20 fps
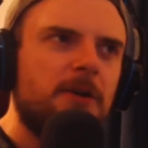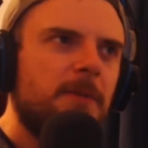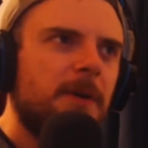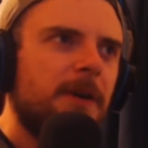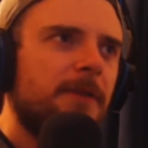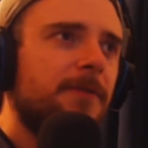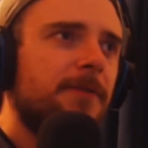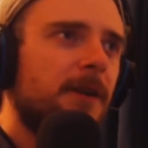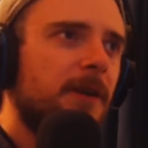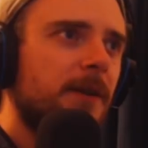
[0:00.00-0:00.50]

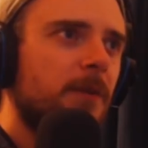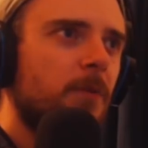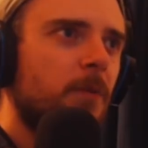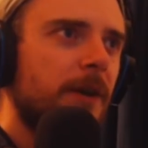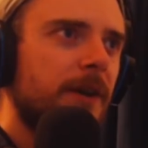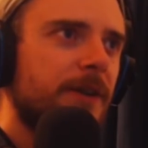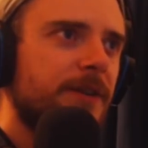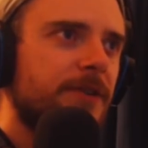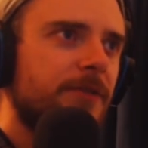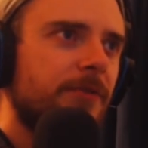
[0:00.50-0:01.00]
I fucking
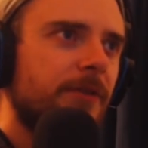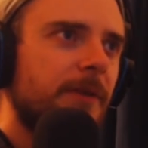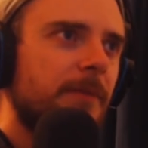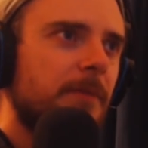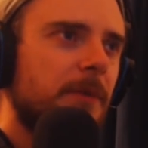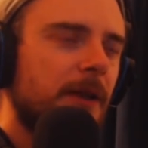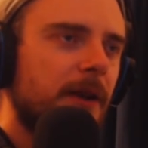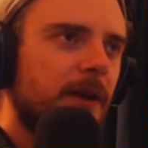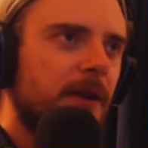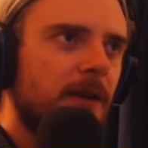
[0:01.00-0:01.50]
win a
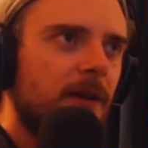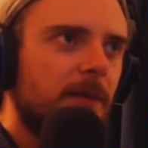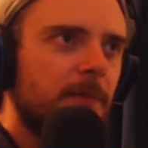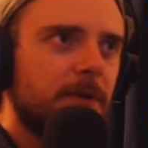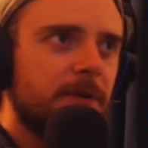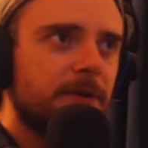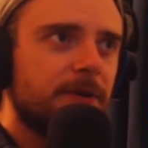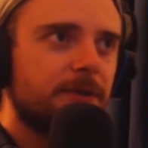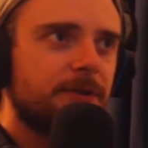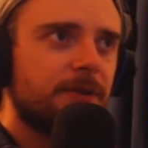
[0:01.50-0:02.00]
screenplay
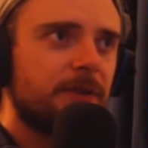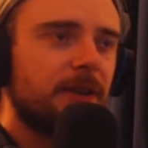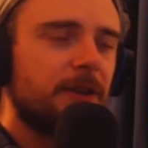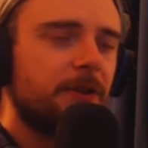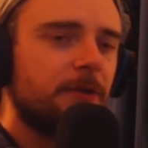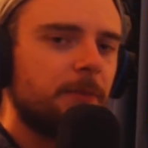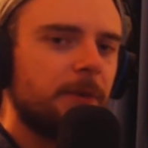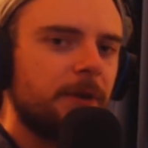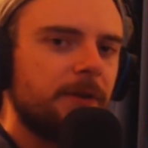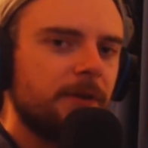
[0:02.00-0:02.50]
competition. That
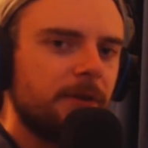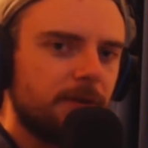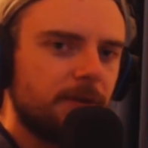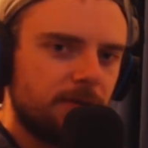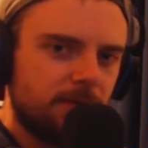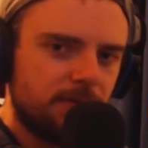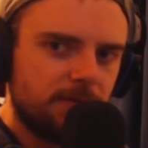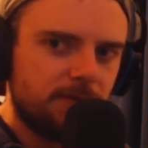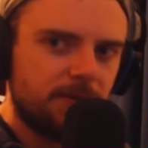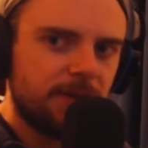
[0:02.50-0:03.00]
would be good.
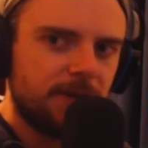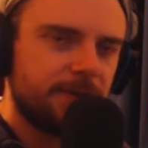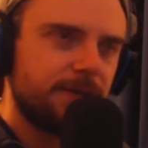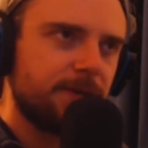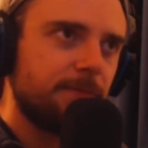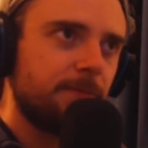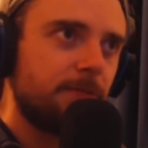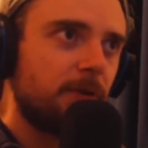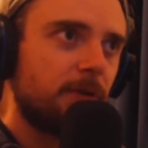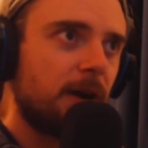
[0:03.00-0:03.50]
Get
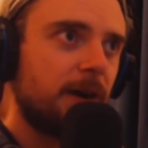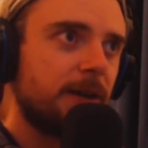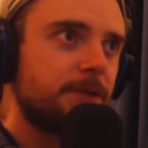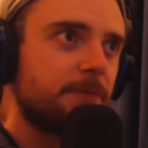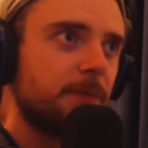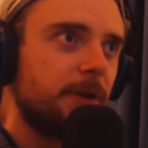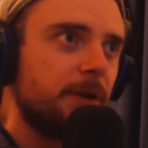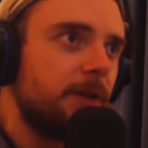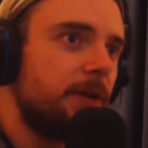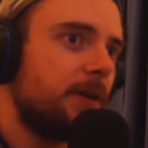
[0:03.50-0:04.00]
some
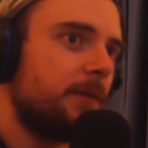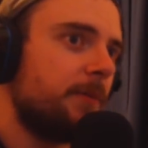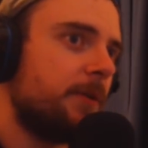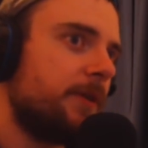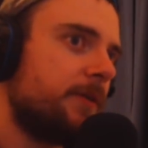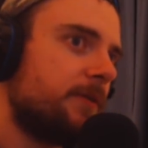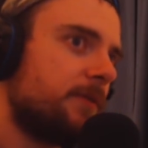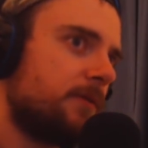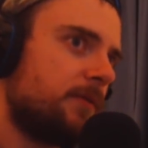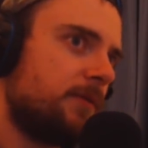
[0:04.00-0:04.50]
prize money
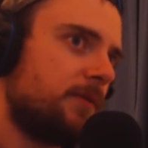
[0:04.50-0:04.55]
coming in.